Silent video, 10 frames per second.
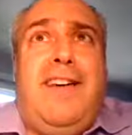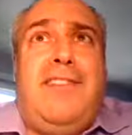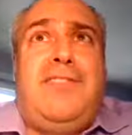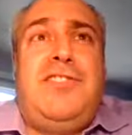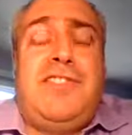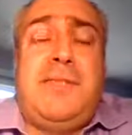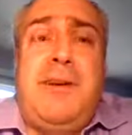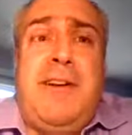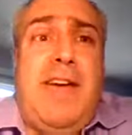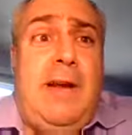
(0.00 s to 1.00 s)
you
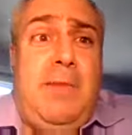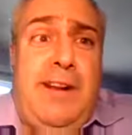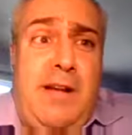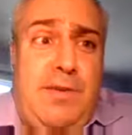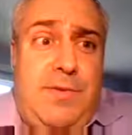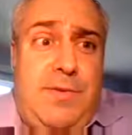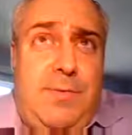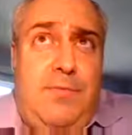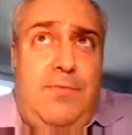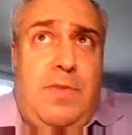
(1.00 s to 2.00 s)
will anybody else.
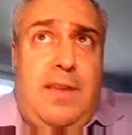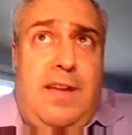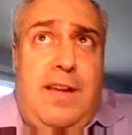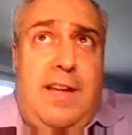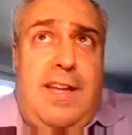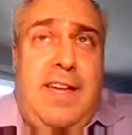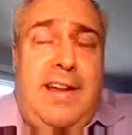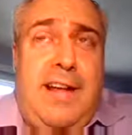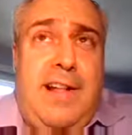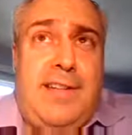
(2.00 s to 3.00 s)

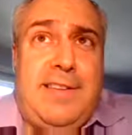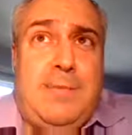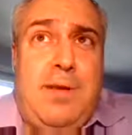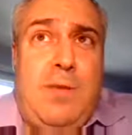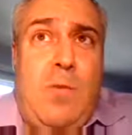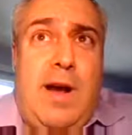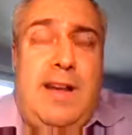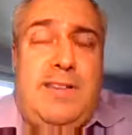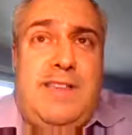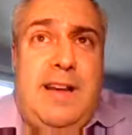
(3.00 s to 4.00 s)
And I'll explain
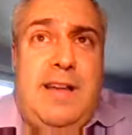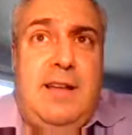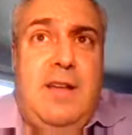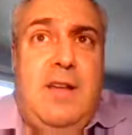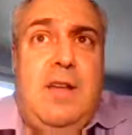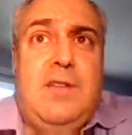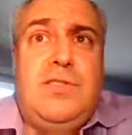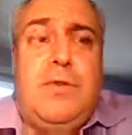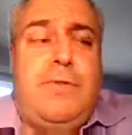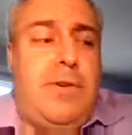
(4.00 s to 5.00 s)
why in a second.
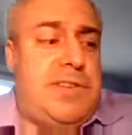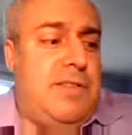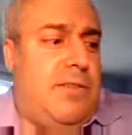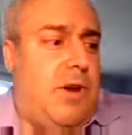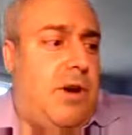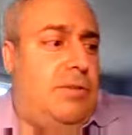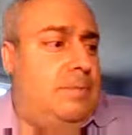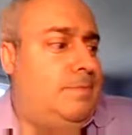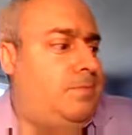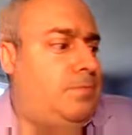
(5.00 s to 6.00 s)
So first of
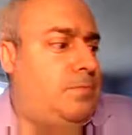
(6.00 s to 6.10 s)
all,